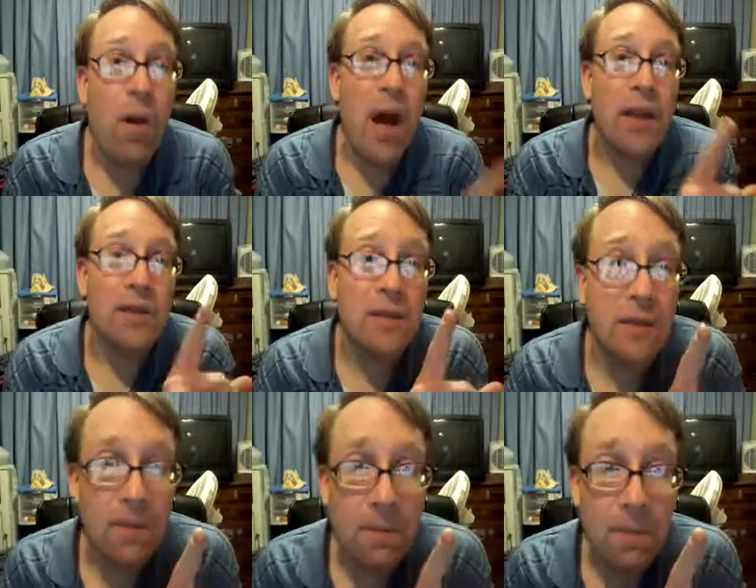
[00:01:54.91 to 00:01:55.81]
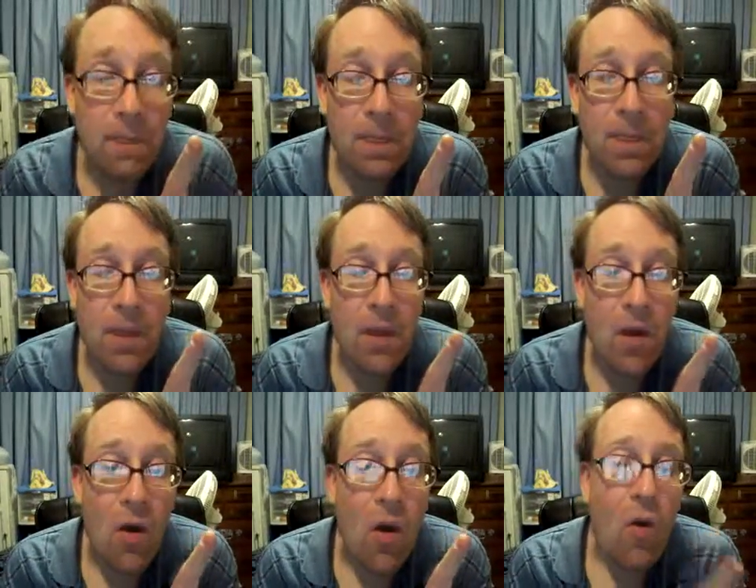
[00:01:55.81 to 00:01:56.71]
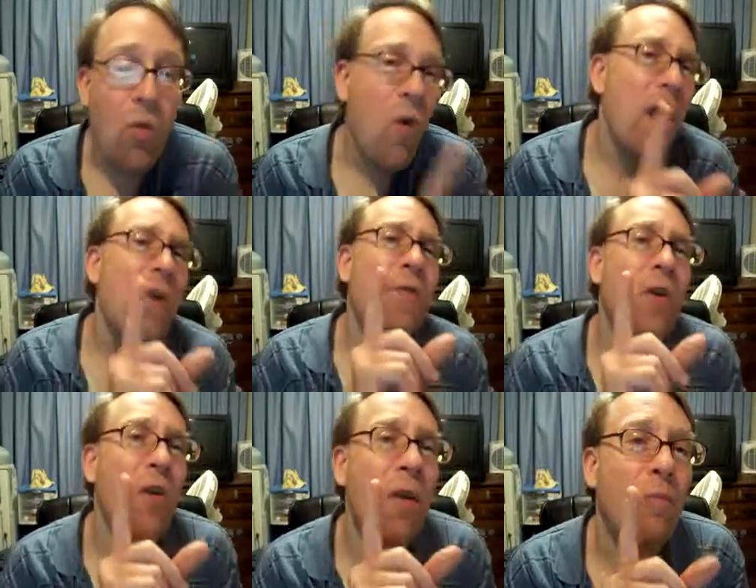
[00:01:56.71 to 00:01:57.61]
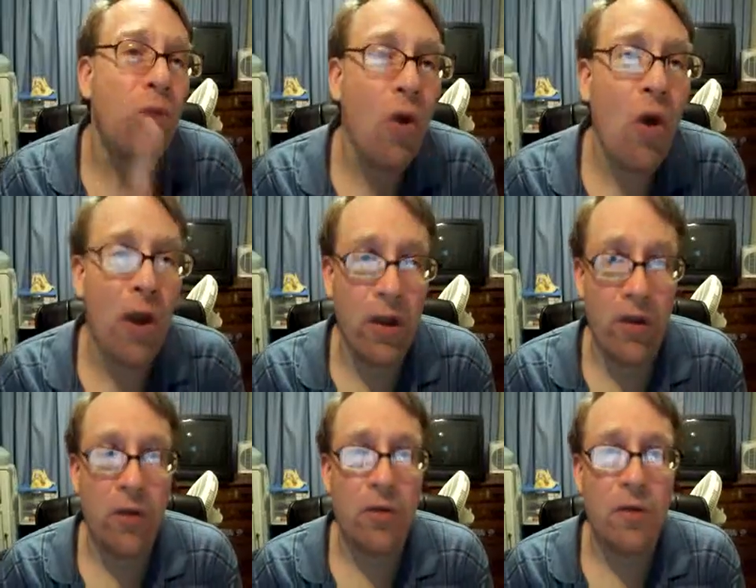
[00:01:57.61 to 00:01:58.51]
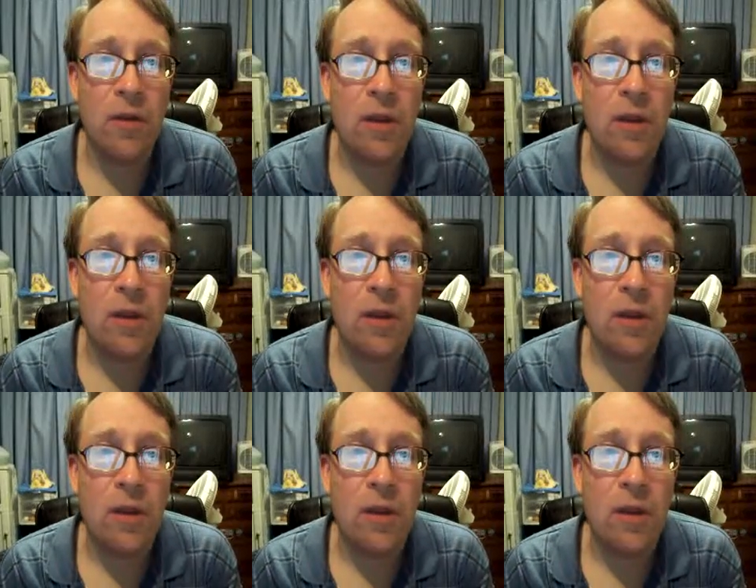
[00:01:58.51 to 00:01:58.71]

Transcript: But what if your employer